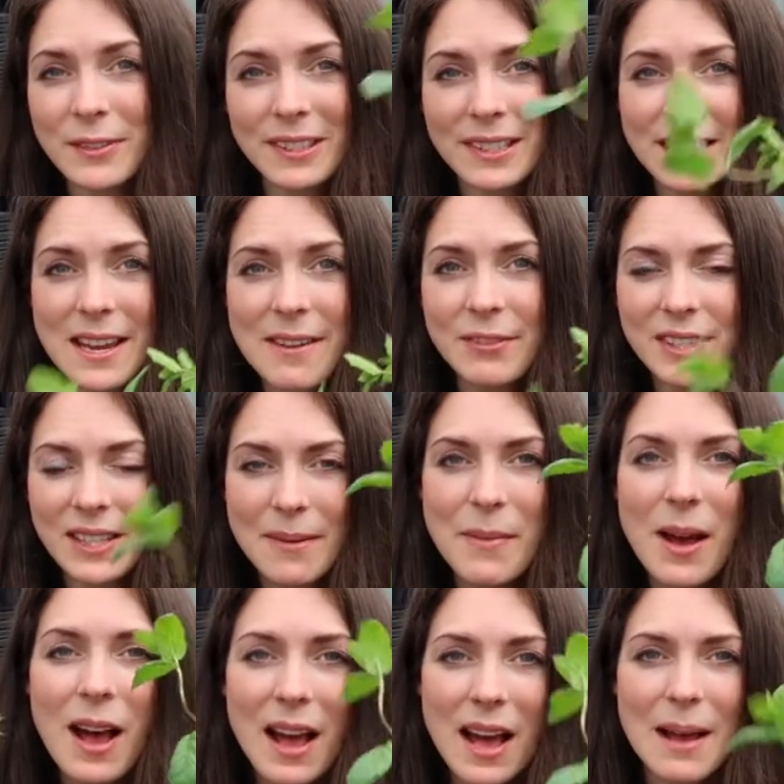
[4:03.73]
received some
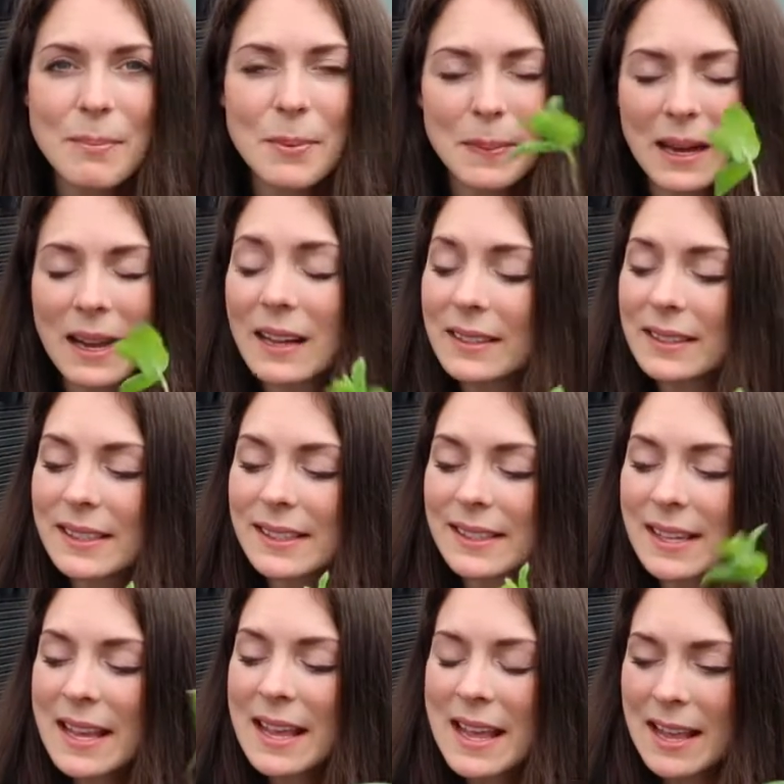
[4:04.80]
herb plants.